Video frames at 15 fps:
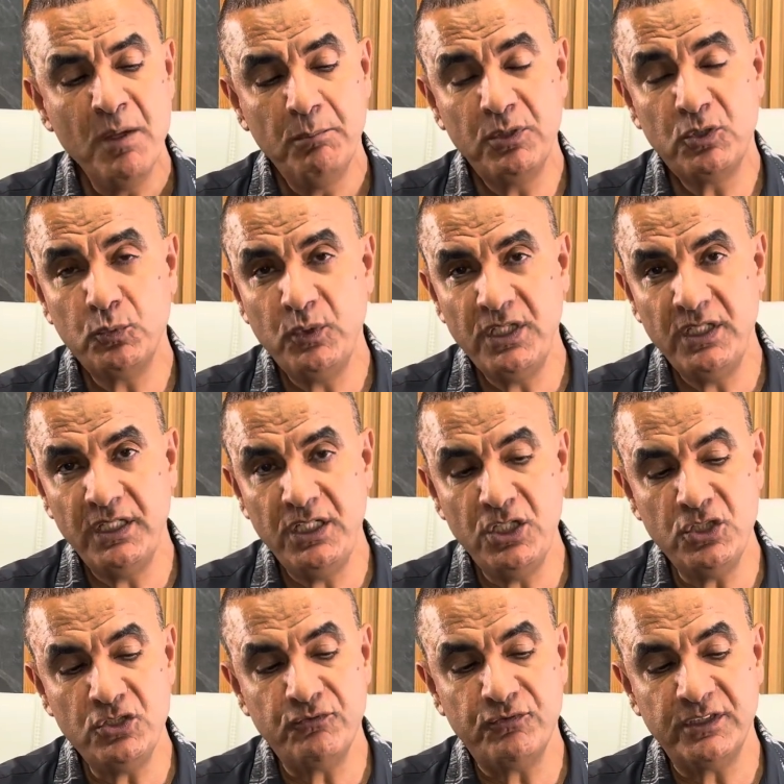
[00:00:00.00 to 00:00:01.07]
Between
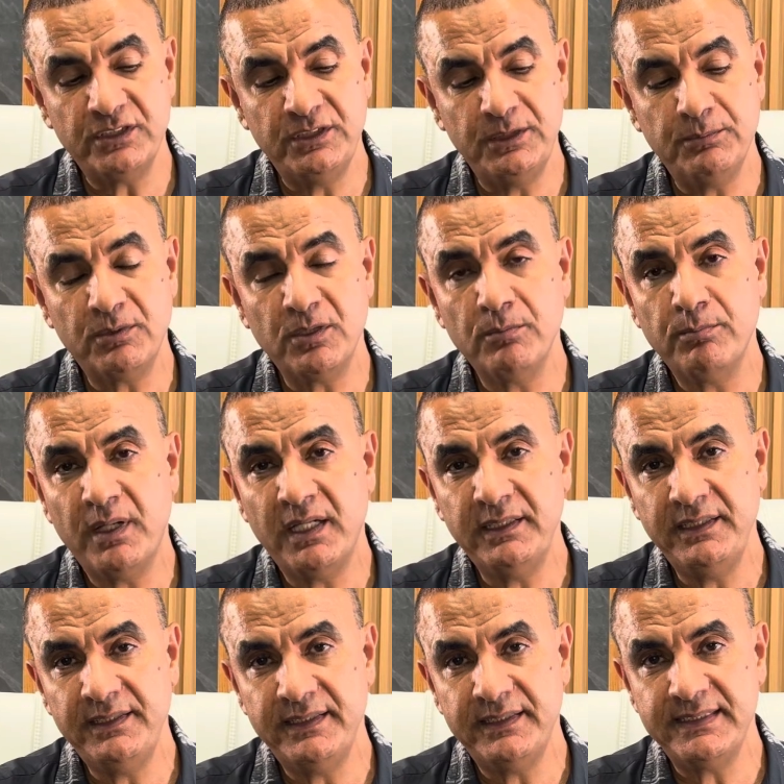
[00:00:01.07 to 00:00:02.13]
each vertebral body,
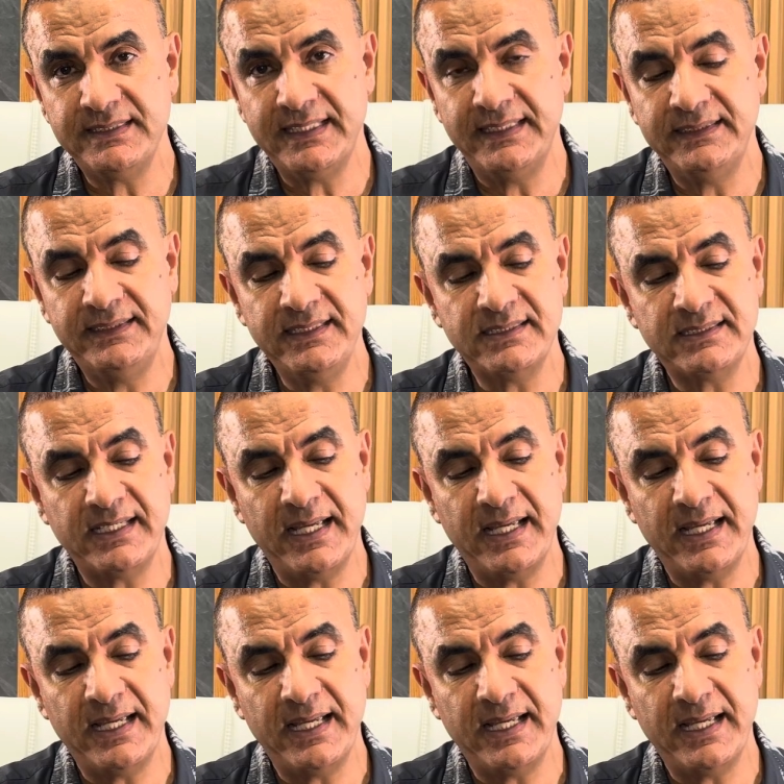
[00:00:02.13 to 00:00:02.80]
there is a disc,